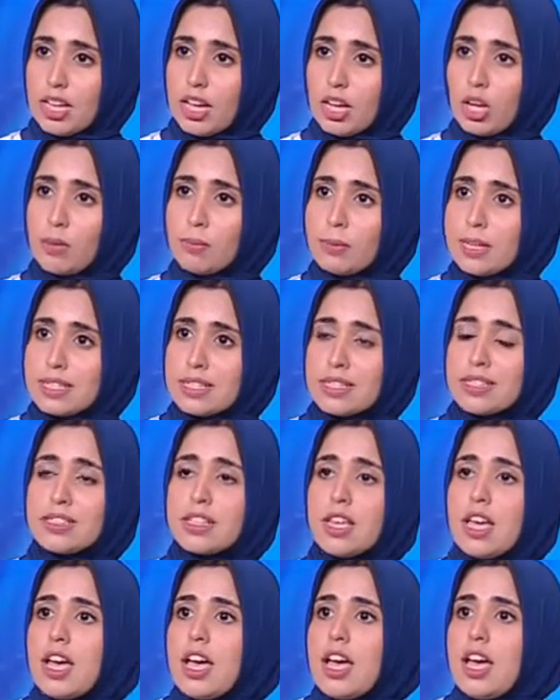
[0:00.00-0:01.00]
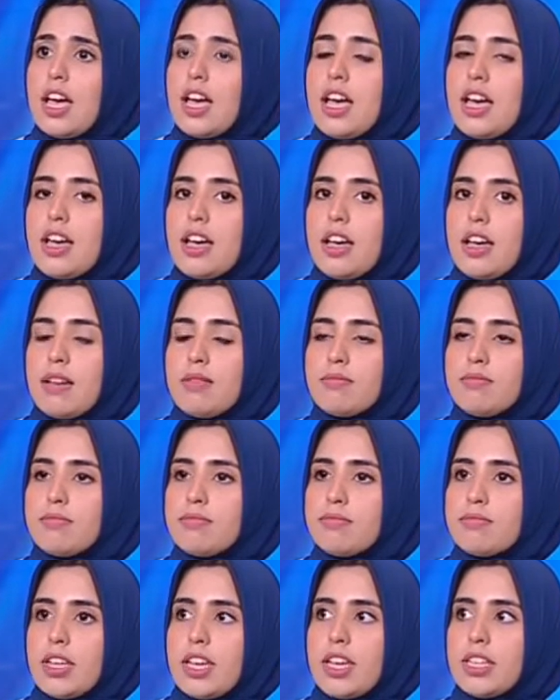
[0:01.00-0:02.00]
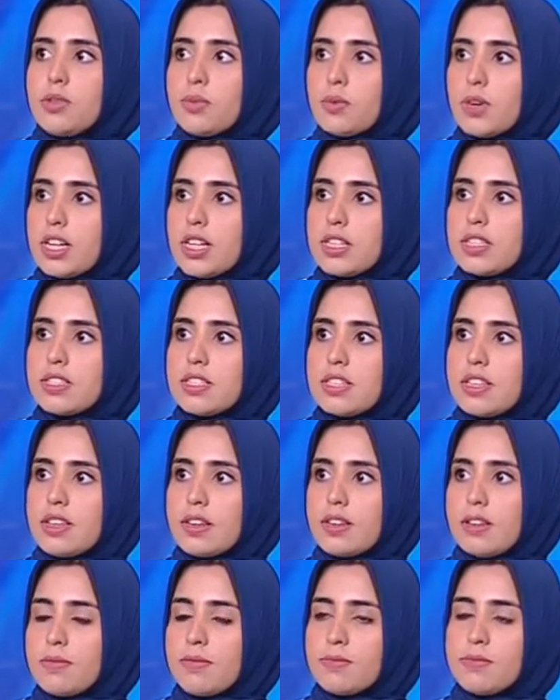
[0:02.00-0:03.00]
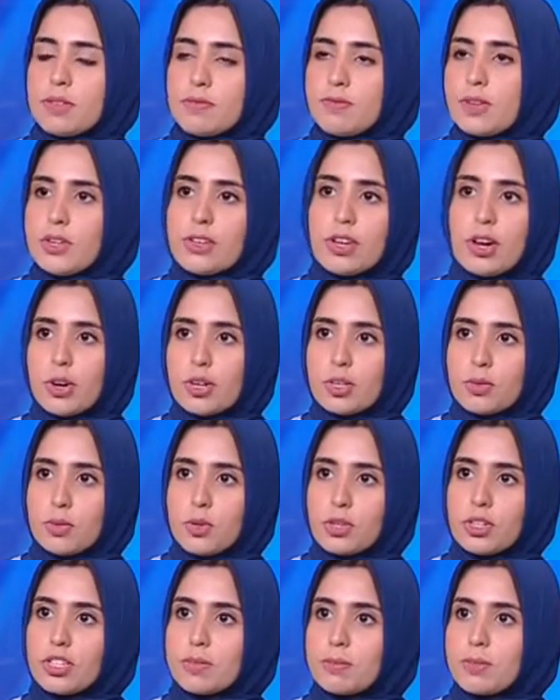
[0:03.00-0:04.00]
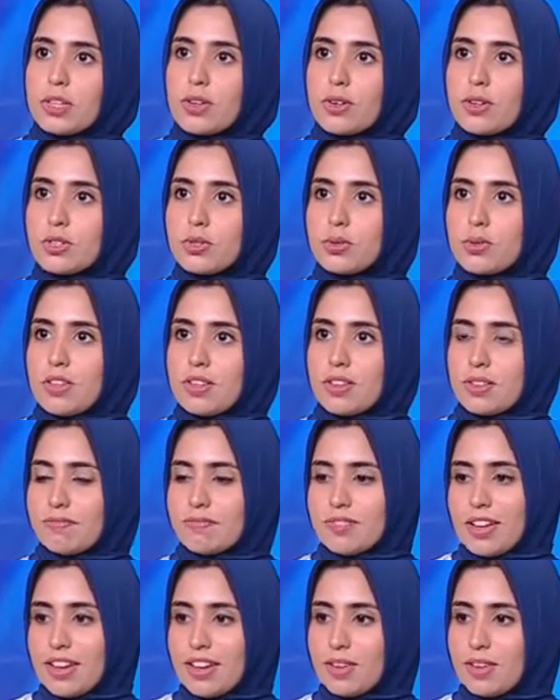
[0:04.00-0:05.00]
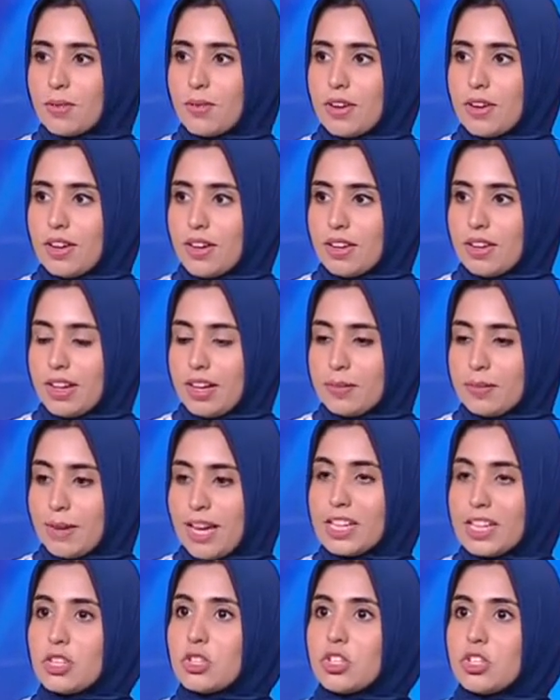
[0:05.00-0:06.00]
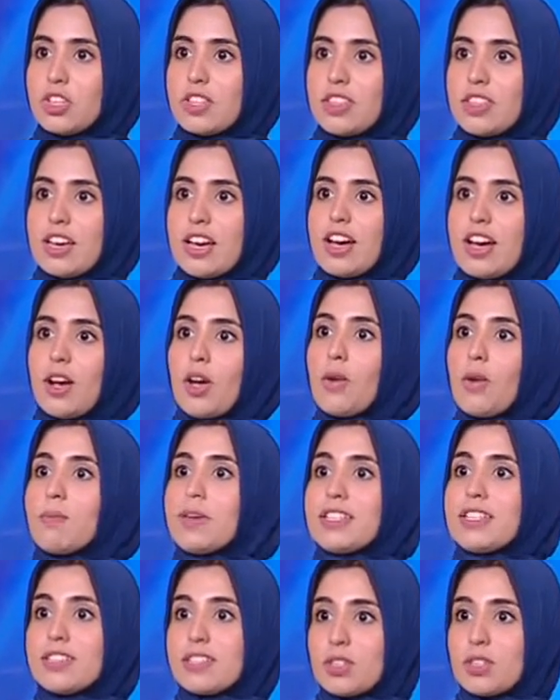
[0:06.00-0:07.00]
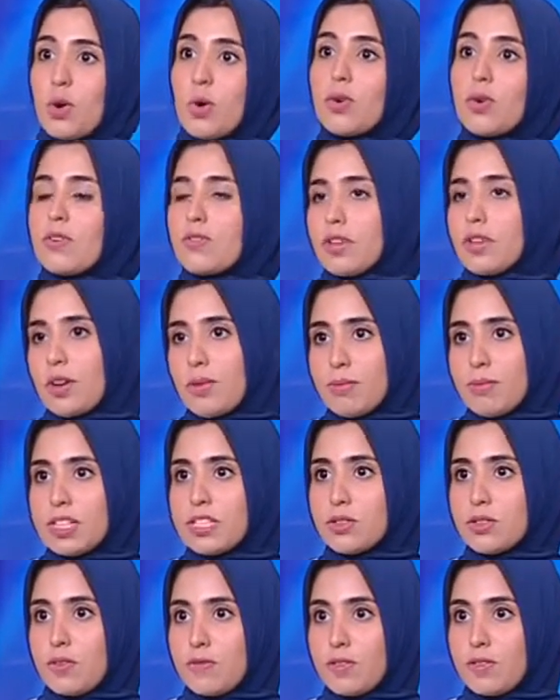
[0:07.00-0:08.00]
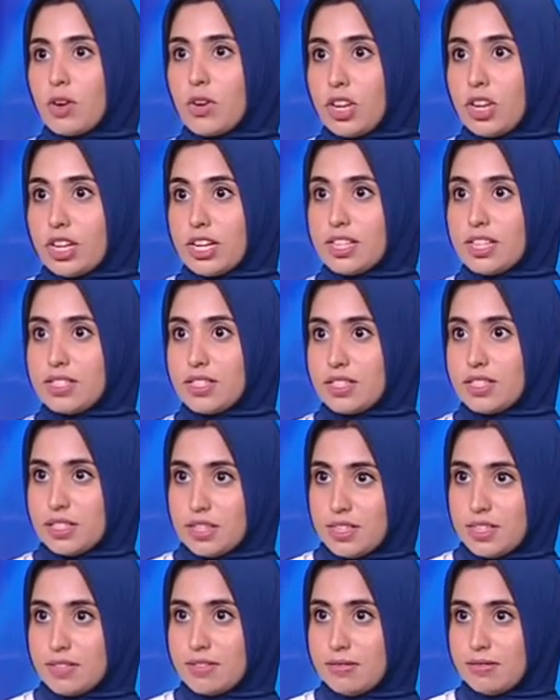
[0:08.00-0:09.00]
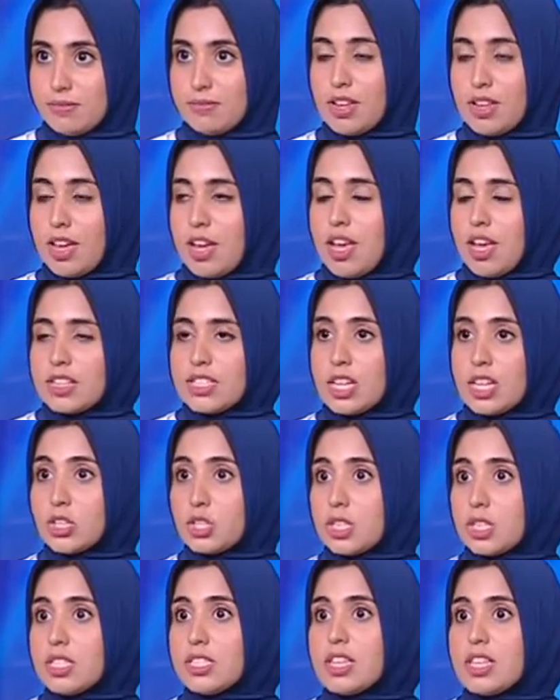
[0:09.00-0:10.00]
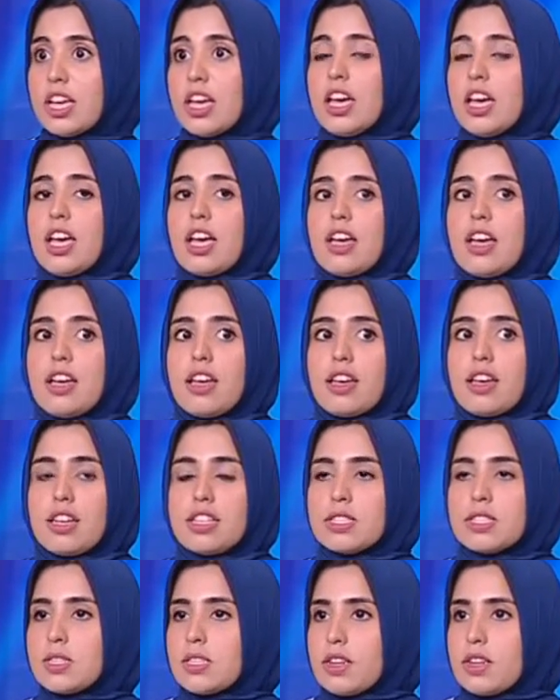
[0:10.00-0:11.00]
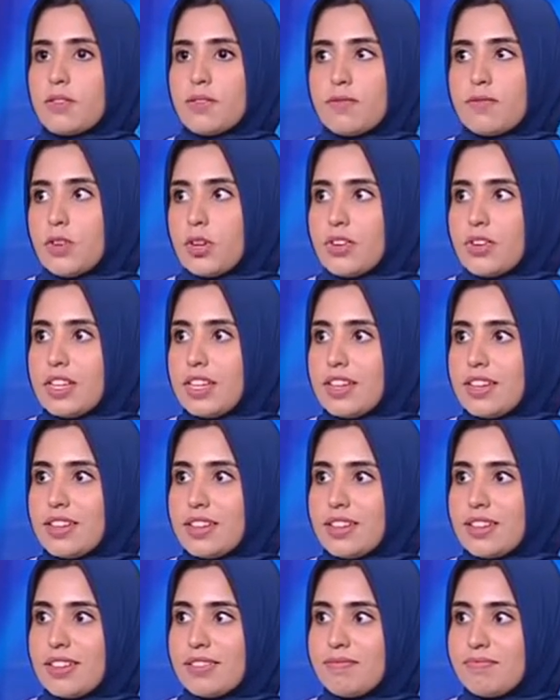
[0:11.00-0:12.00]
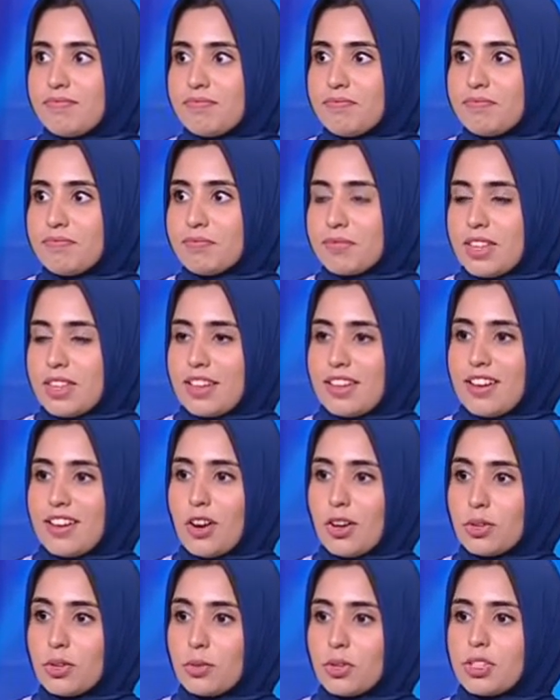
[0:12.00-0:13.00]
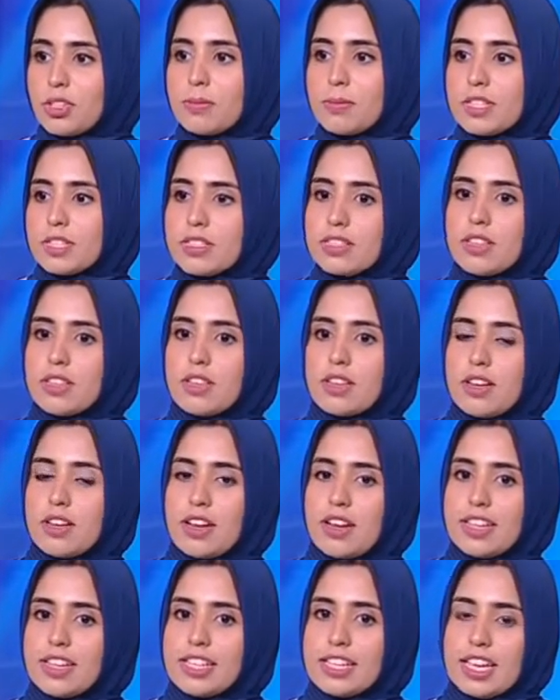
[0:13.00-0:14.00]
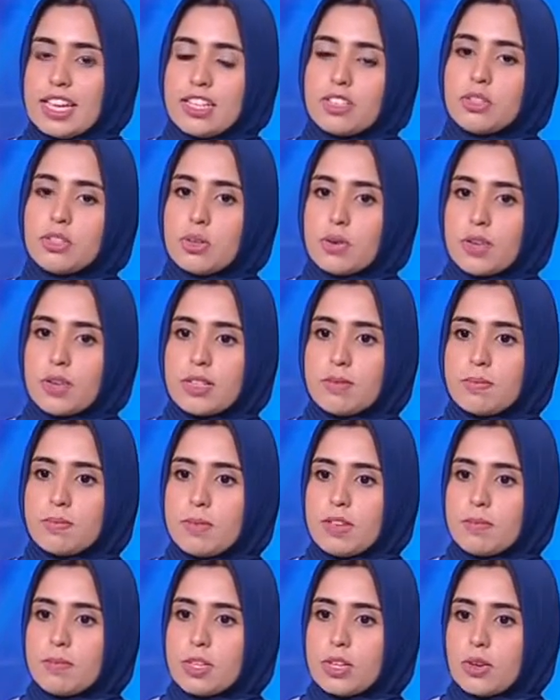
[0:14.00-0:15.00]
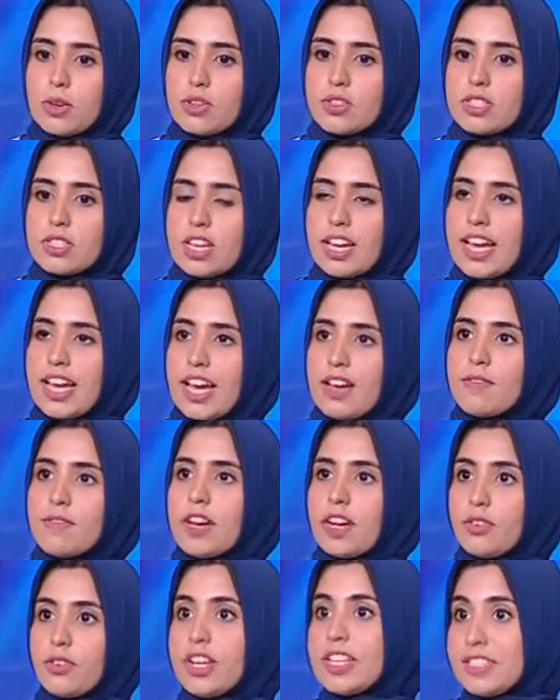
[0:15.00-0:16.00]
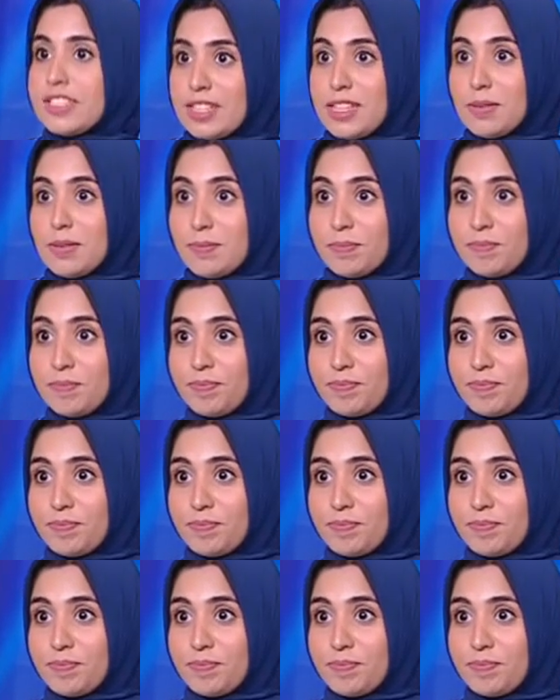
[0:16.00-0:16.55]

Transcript: committees. It was very hard work because I managed the committees, all of the committees of organizer sections. It is a very hard work, but I can do it because I have a great team.